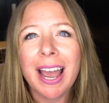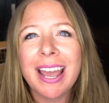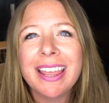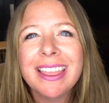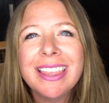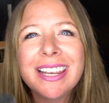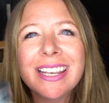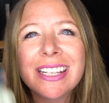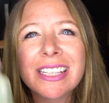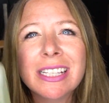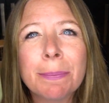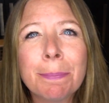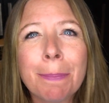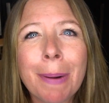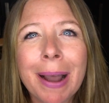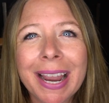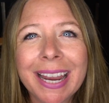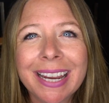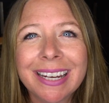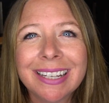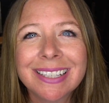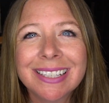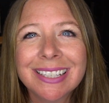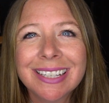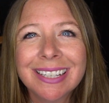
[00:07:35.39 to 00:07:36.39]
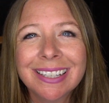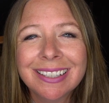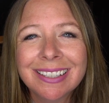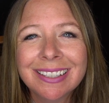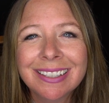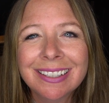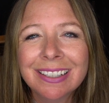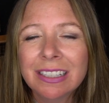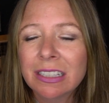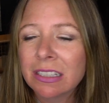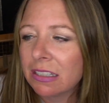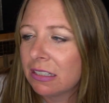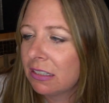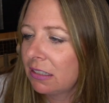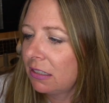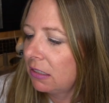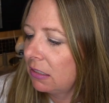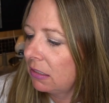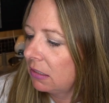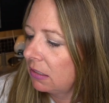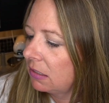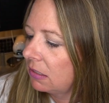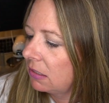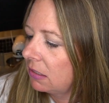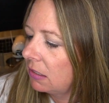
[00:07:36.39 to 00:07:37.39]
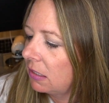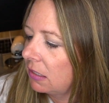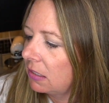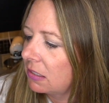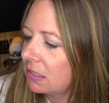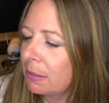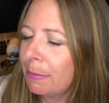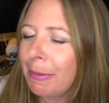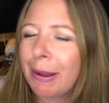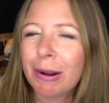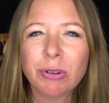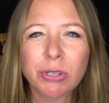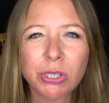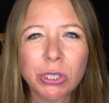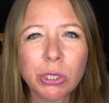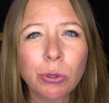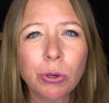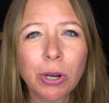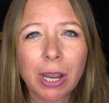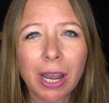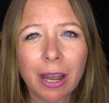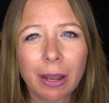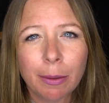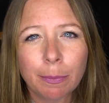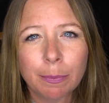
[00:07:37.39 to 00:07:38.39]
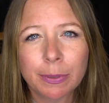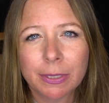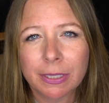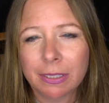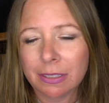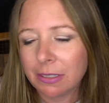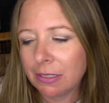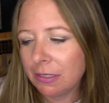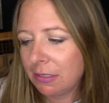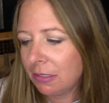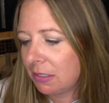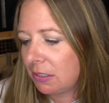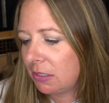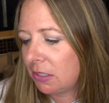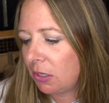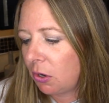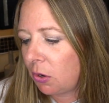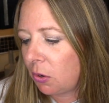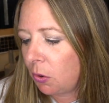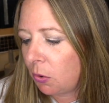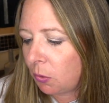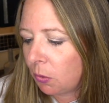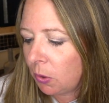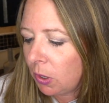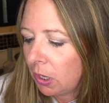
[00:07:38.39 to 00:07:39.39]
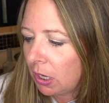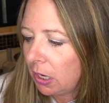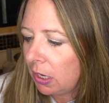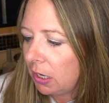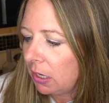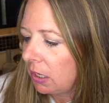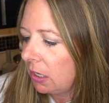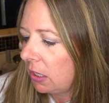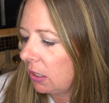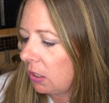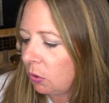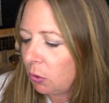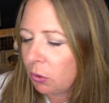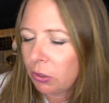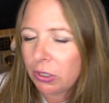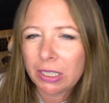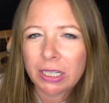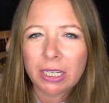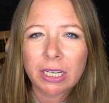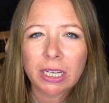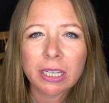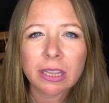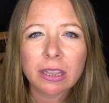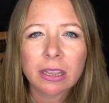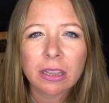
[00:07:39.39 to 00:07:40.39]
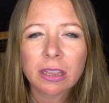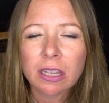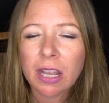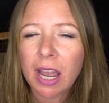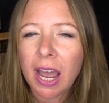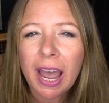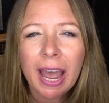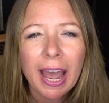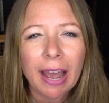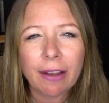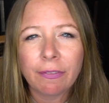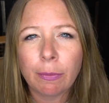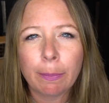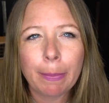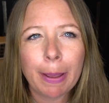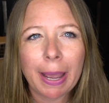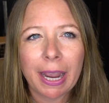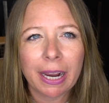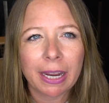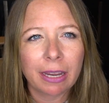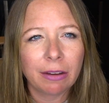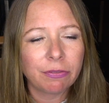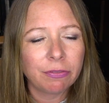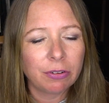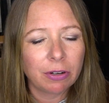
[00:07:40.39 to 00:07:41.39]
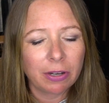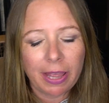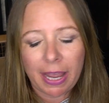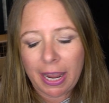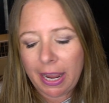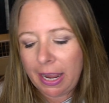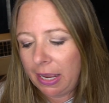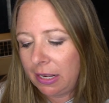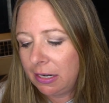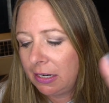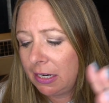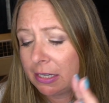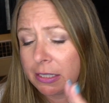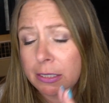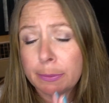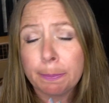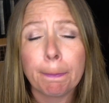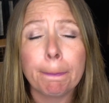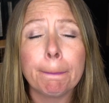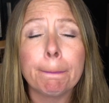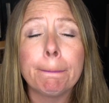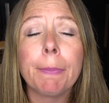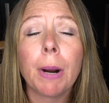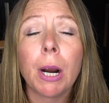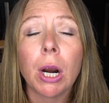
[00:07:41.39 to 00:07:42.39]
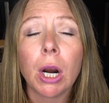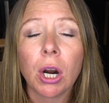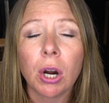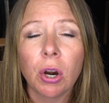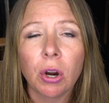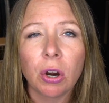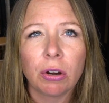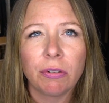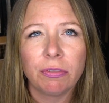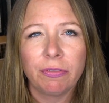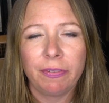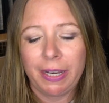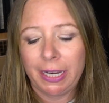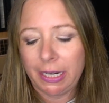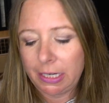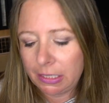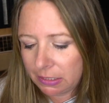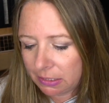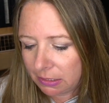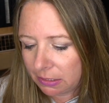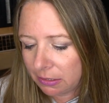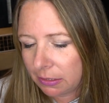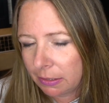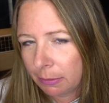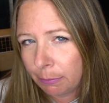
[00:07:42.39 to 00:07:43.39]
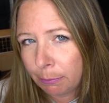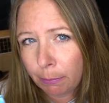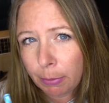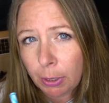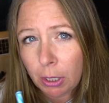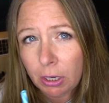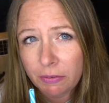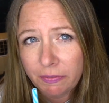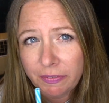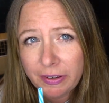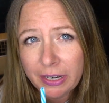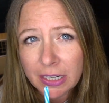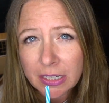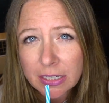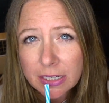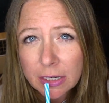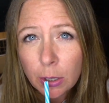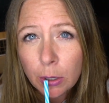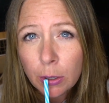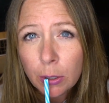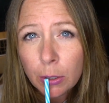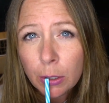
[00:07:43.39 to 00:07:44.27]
I think it's a pint. It's about 2 cups. So you only need a half a packet for that, and it's perfect, perfect.